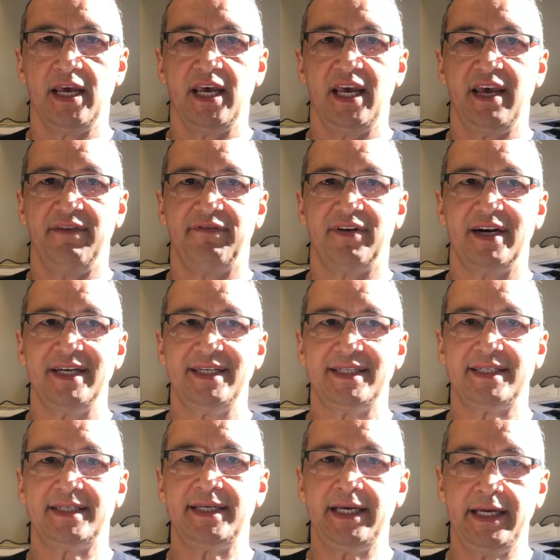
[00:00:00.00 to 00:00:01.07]
if I
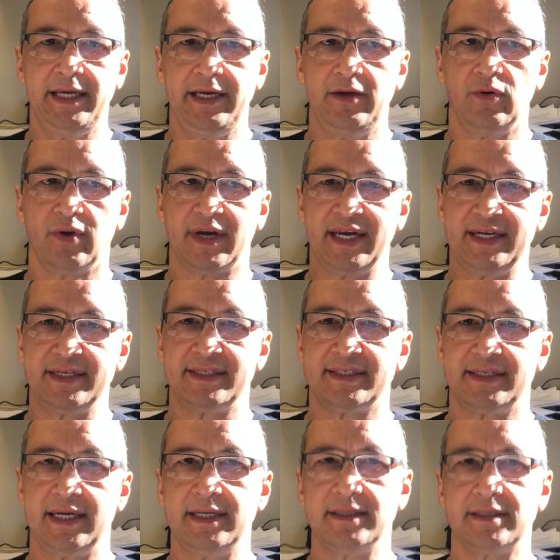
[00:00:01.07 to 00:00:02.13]
see or get a
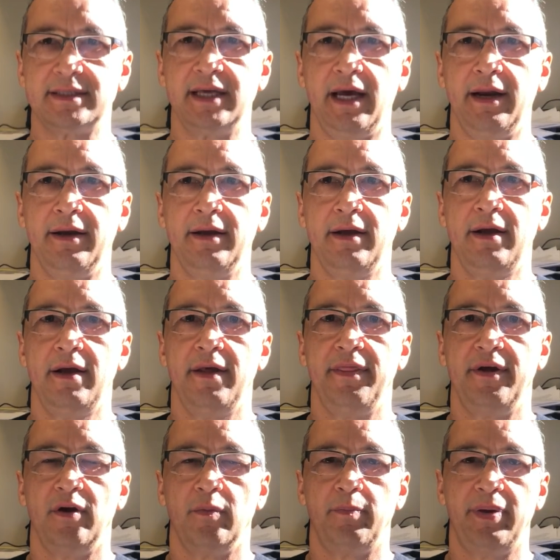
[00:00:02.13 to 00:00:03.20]
sense that
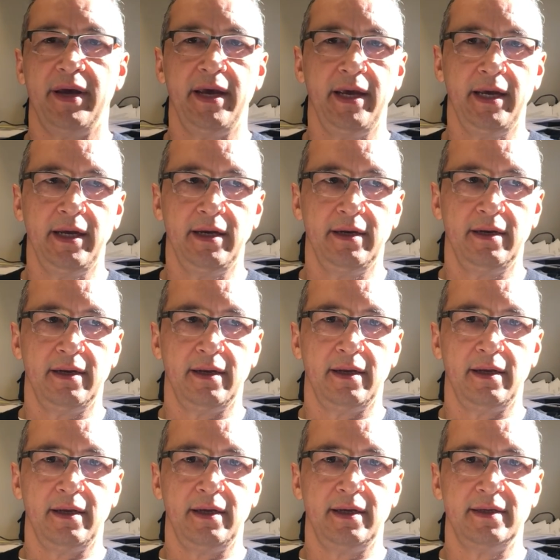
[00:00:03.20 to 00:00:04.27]
their pain
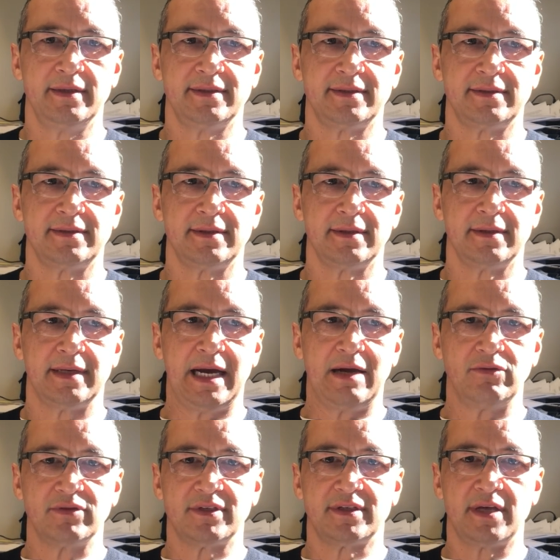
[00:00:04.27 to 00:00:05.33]
is
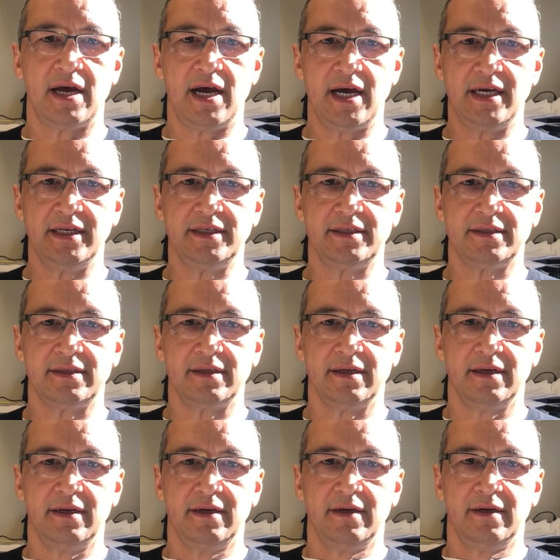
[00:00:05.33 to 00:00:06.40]
outsized
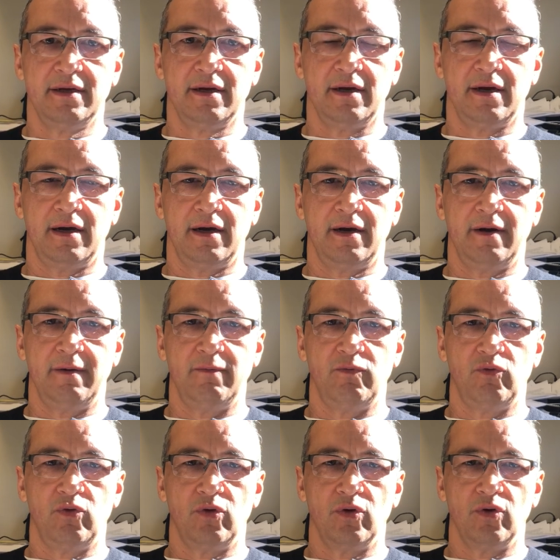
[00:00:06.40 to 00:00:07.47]

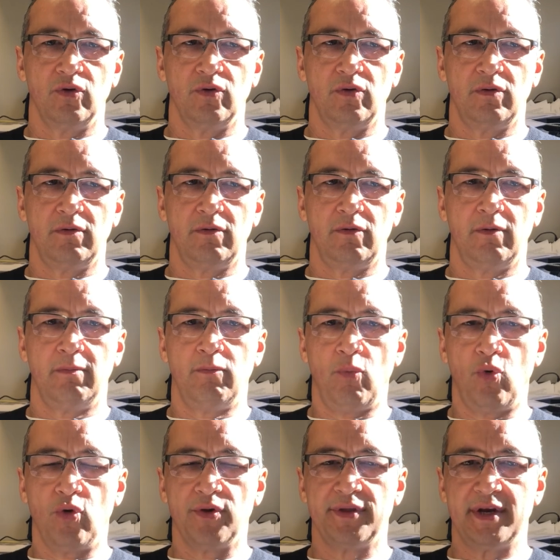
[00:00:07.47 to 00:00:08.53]
or
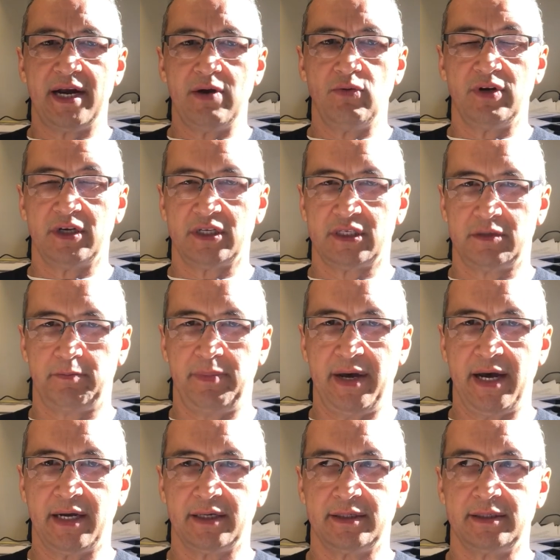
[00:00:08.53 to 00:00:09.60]
more than I would
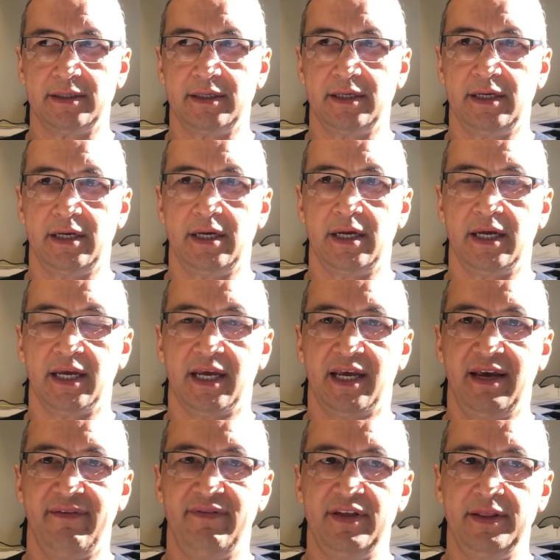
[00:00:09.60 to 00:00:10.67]
expect
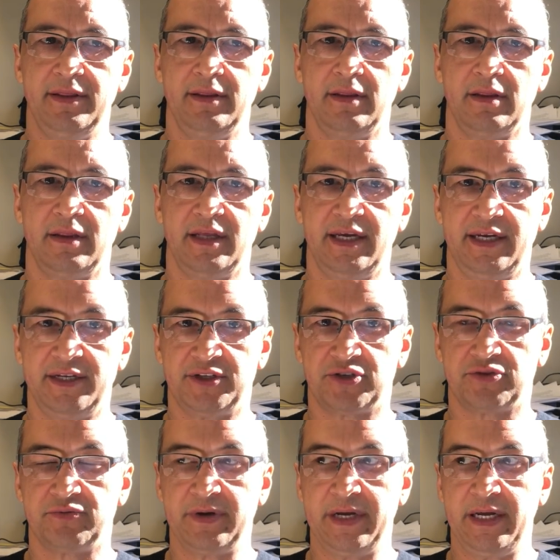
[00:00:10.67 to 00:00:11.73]
given the
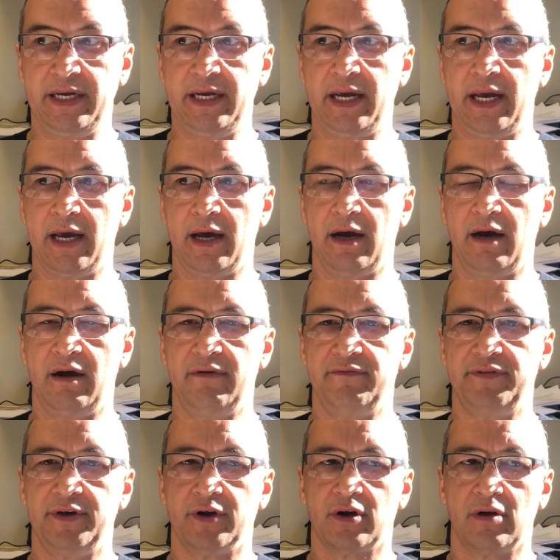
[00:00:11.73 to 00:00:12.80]
history of
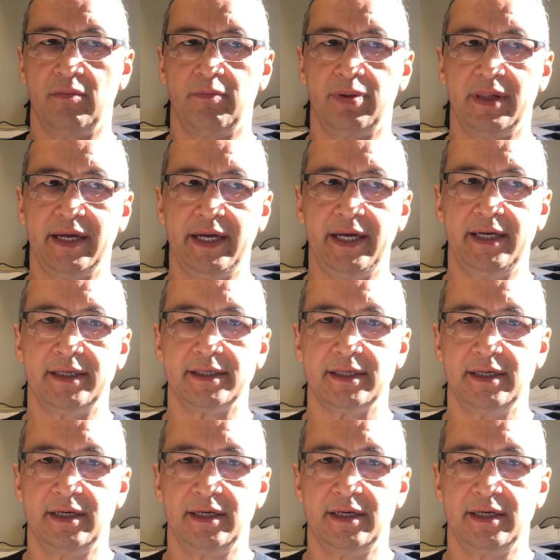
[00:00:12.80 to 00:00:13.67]
their complaint,